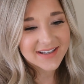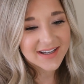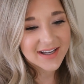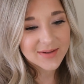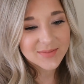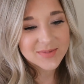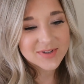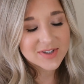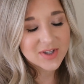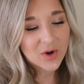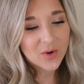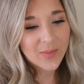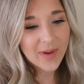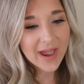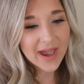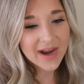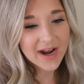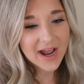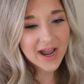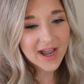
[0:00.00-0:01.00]
I'm so
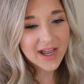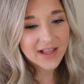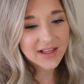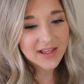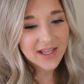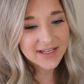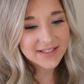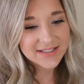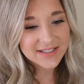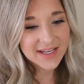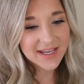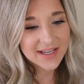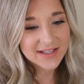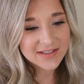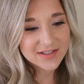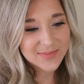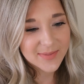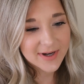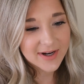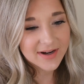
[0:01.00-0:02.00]
bad. I like to
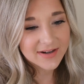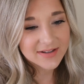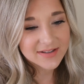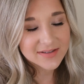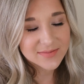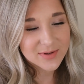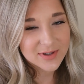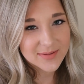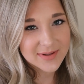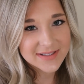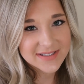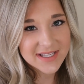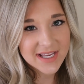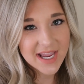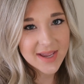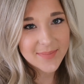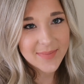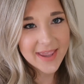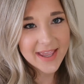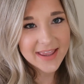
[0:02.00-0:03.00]
cancel my doctor's appointments. Like,
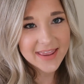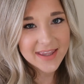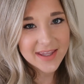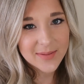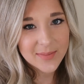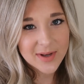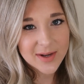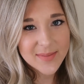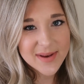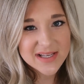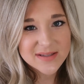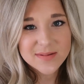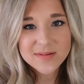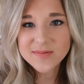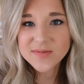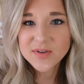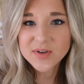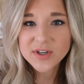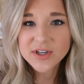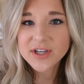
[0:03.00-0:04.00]
I make them and it makes me
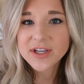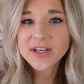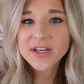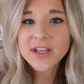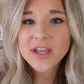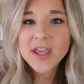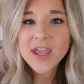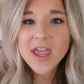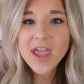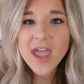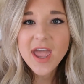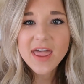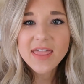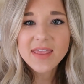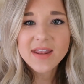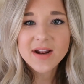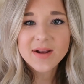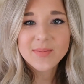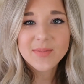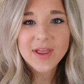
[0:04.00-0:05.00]
feel good, and
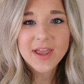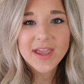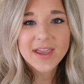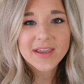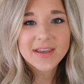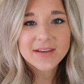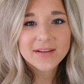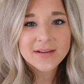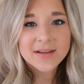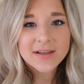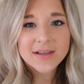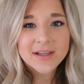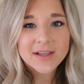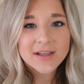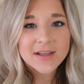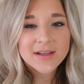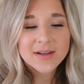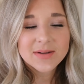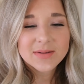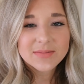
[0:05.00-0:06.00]
then I'm like,
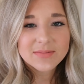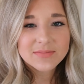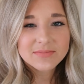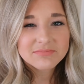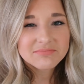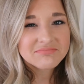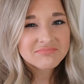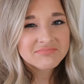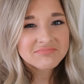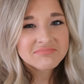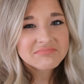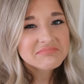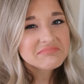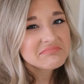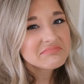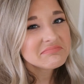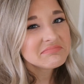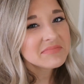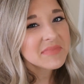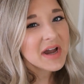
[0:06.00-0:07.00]
I
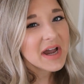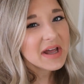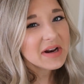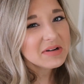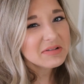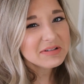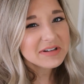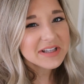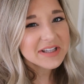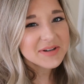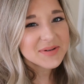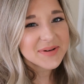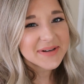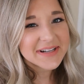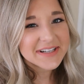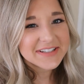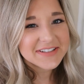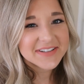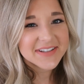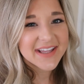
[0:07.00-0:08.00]
don't really want
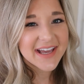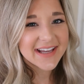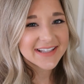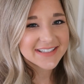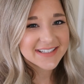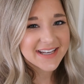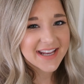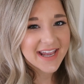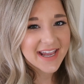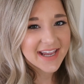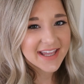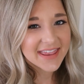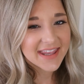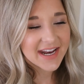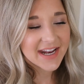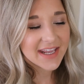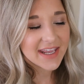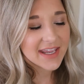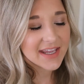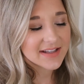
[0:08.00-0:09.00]
to do that today, and
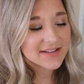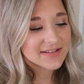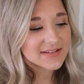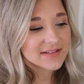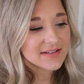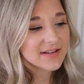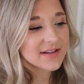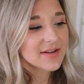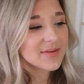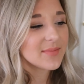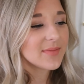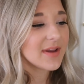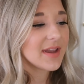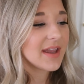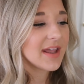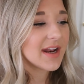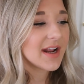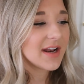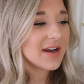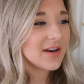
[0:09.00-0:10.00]
then I cancel them,
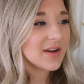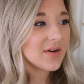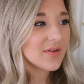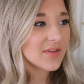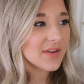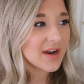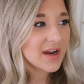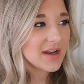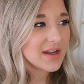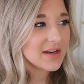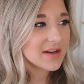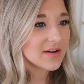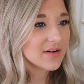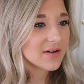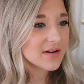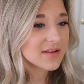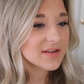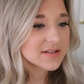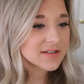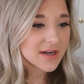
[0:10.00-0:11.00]
and I know that I need to
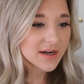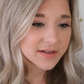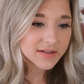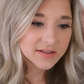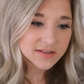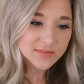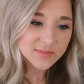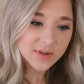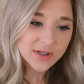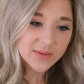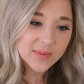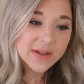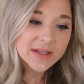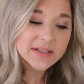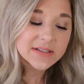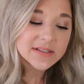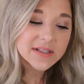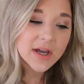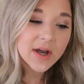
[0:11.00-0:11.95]
go to this doctor's appointment.